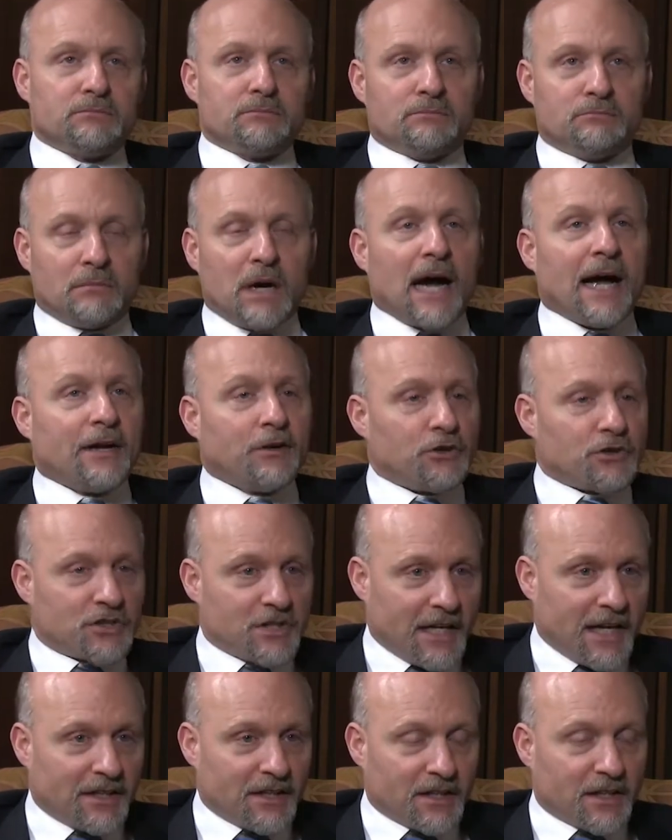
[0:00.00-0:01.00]
my
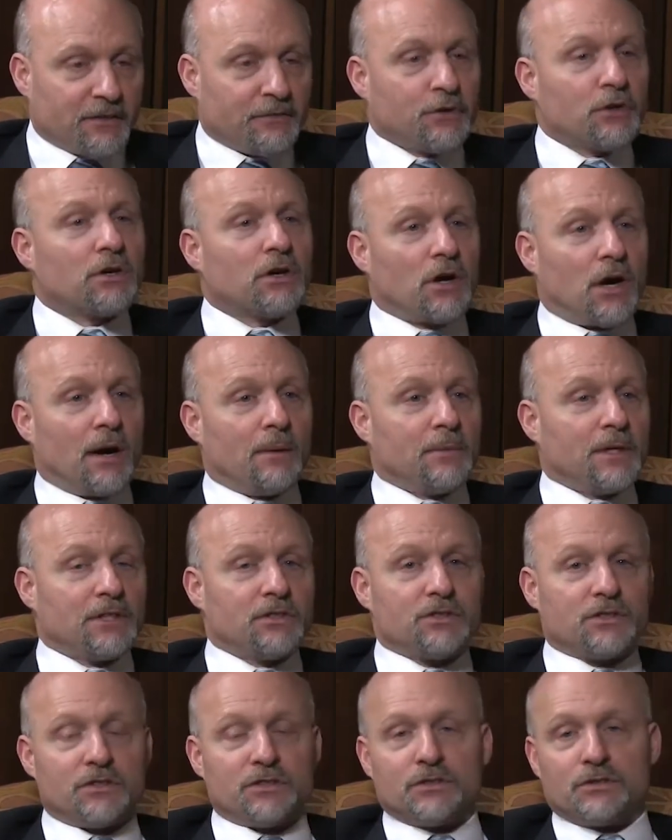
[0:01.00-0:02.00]
understanding of your
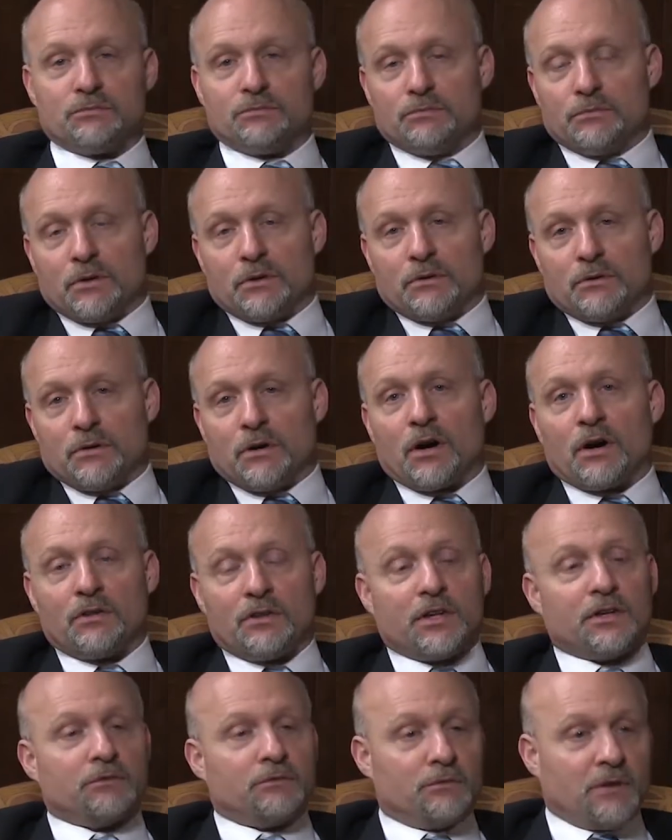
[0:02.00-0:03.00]
comments is are, are,
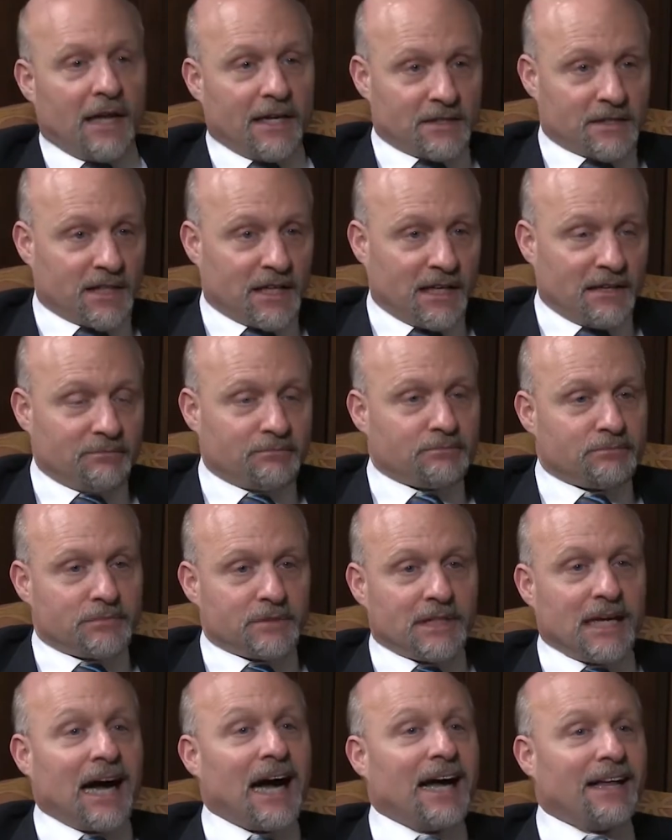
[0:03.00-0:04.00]
that as a
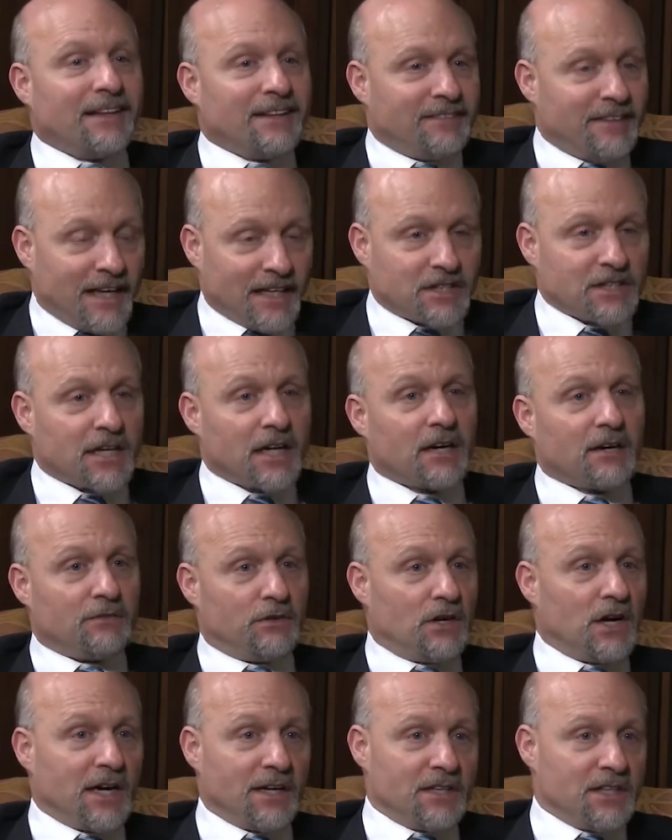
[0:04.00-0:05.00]
guy that takes care of
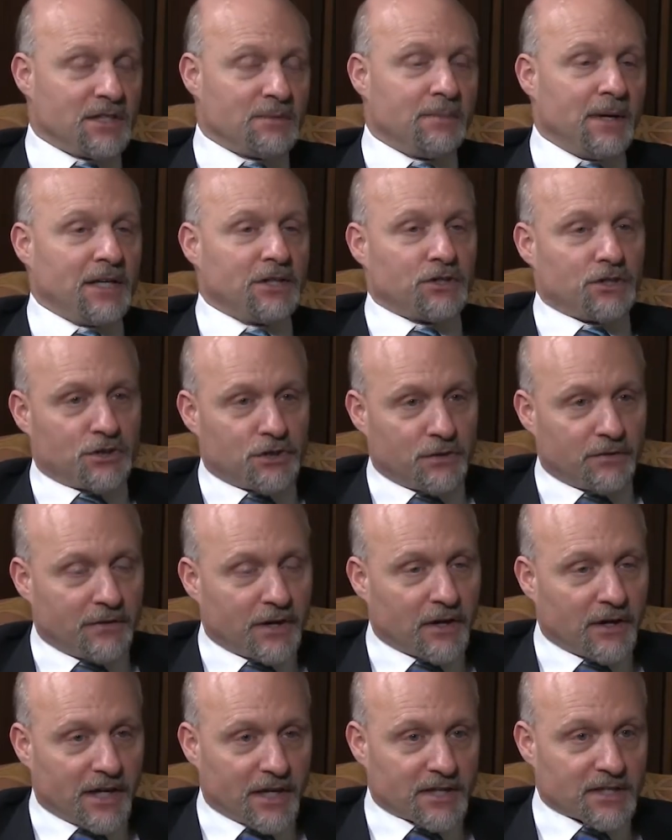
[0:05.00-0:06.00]
a lot of these patients, you're
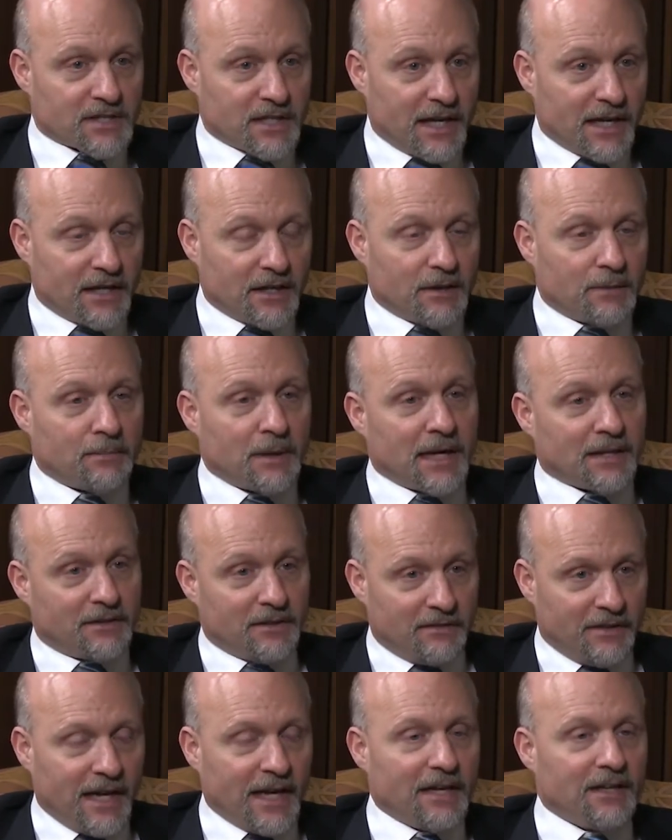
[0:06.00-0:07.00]
very excited about
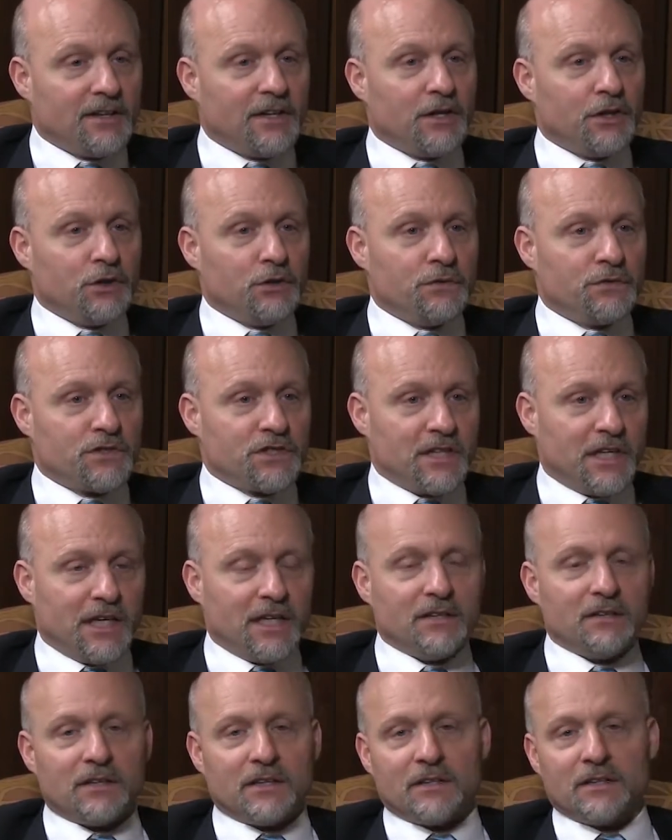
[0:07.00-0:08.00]
the data that you've mm.
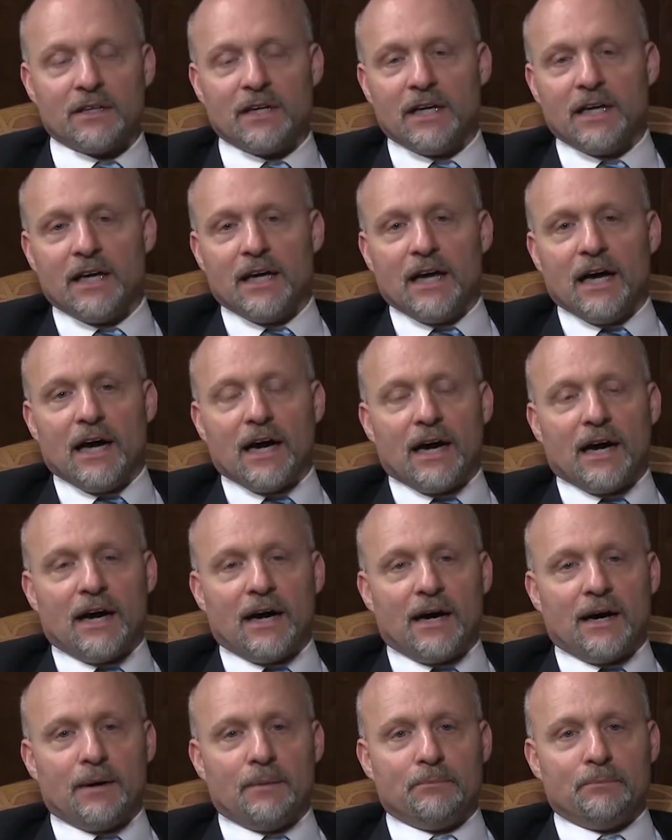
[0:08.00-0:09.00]
seen, and
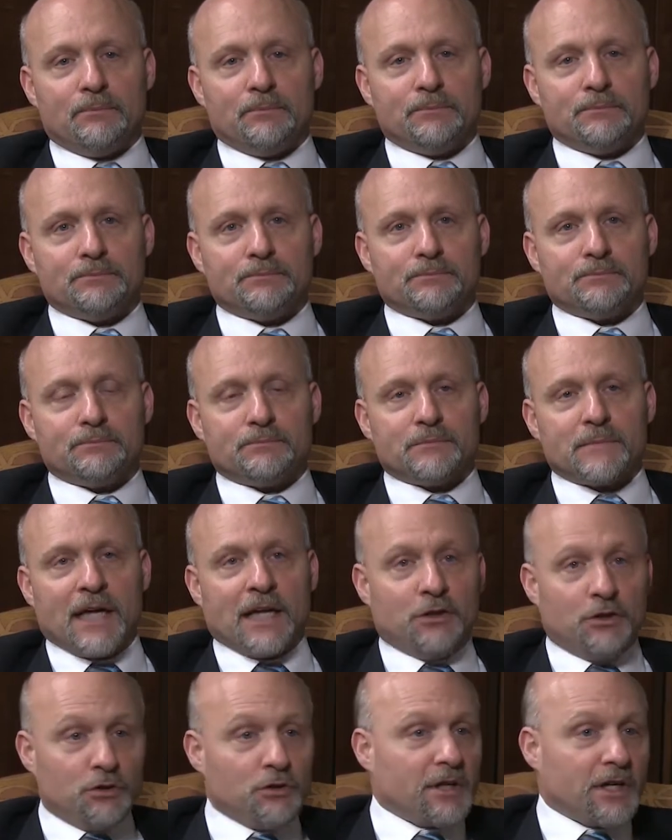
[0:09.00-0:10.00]
um,
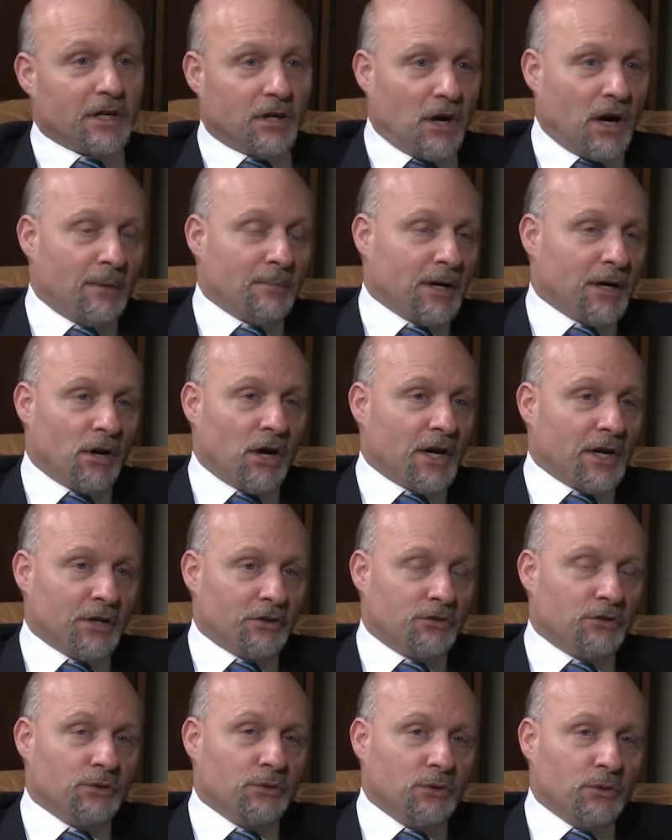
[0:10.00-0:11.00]
and you can comment on
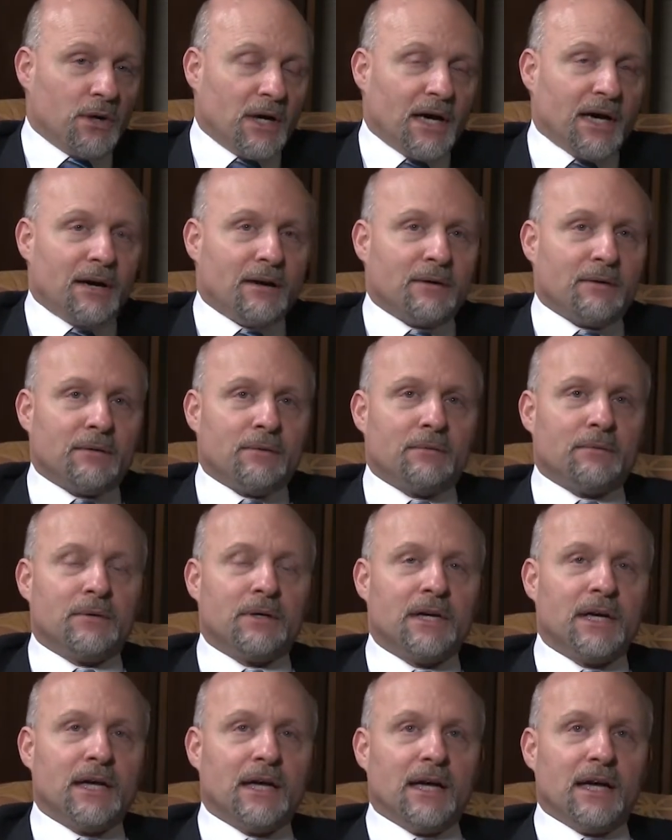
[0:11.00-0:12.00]
it too. Uh,
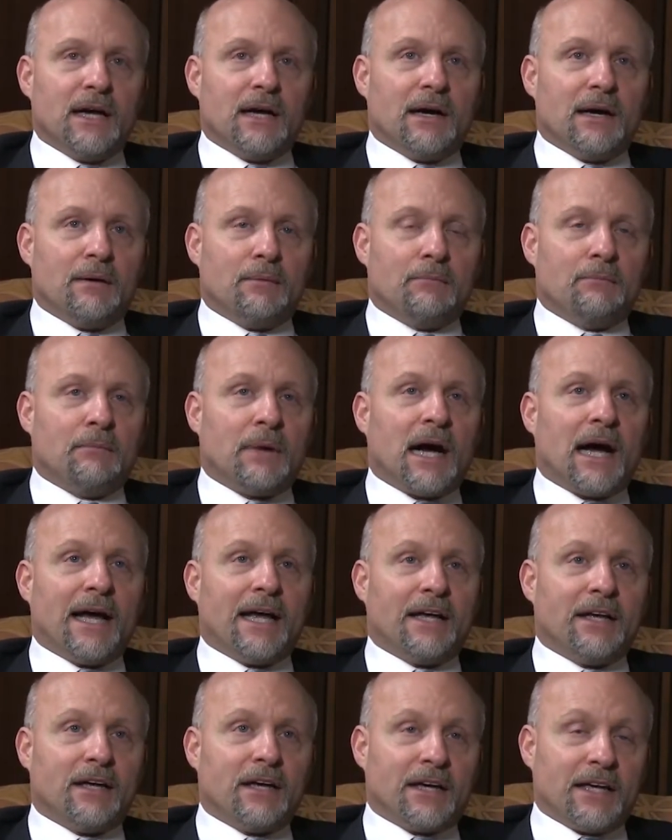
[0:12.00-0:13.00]
my
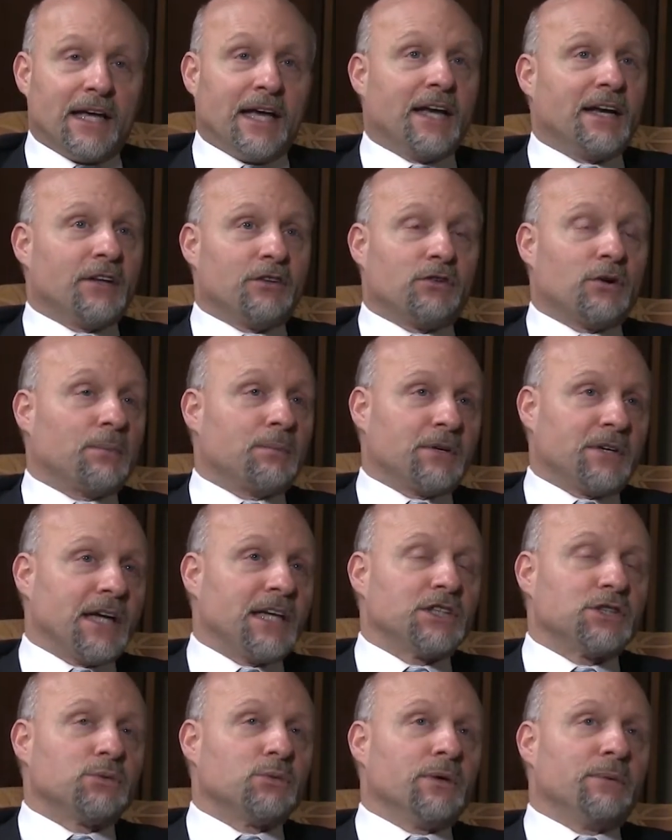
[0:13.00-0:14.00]
again
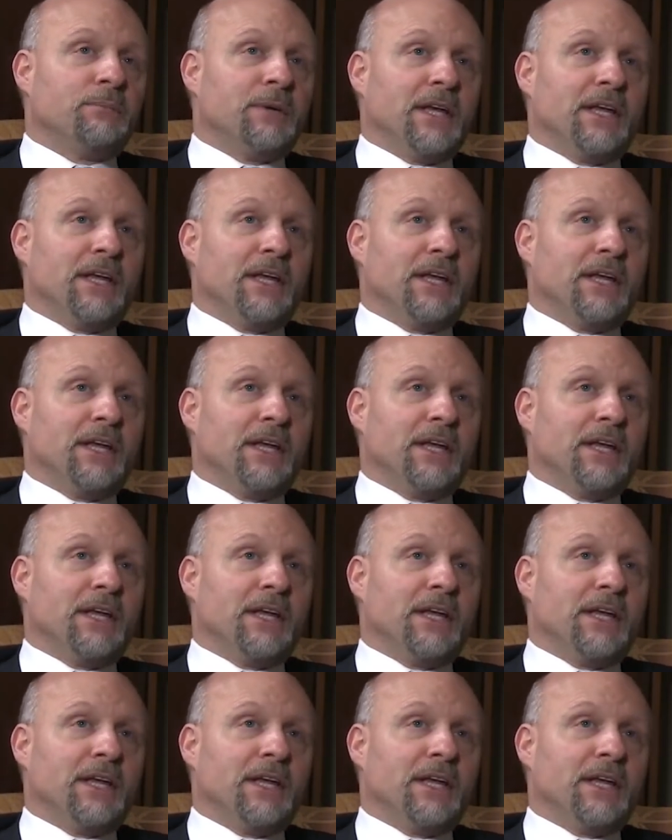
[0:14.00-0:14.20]
interpretation would